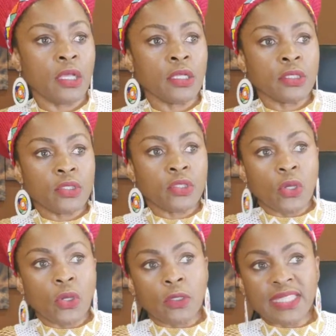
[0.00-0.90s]

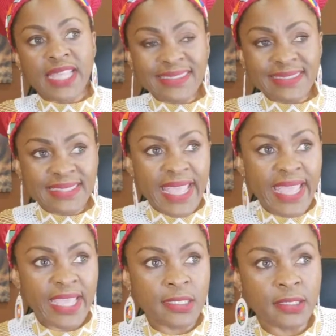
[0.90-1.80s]
So that
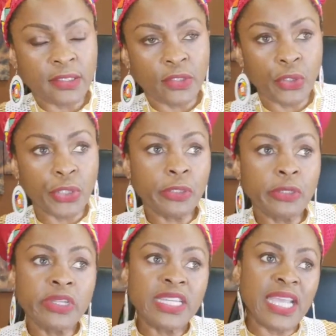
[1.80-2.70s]
day,
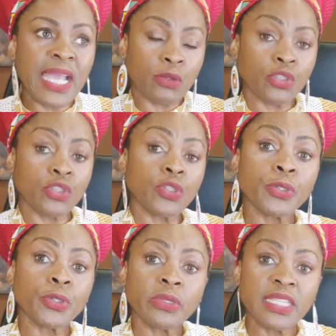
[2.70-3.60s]
our
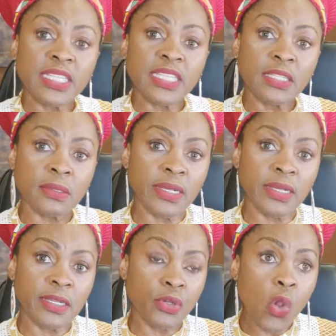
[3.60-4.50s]
security
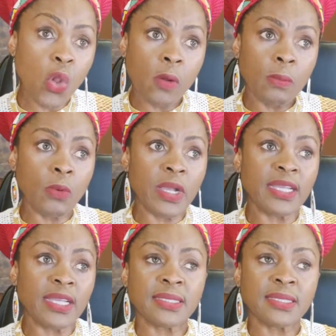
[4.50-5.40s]
norm
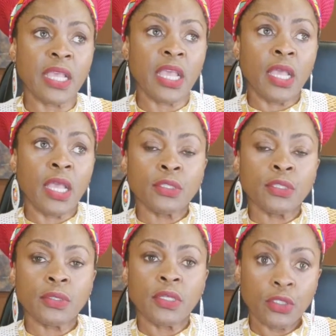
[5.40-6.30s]
was
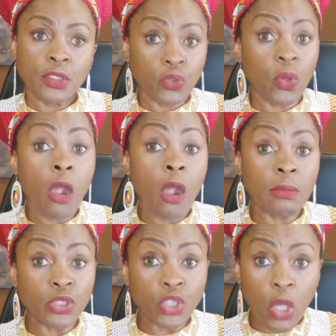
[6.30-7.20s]
2
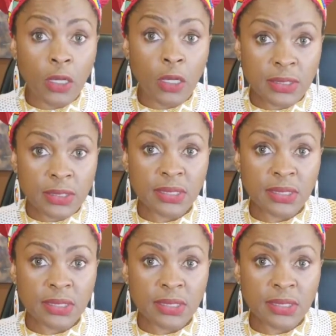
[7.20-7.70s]
armed dogs.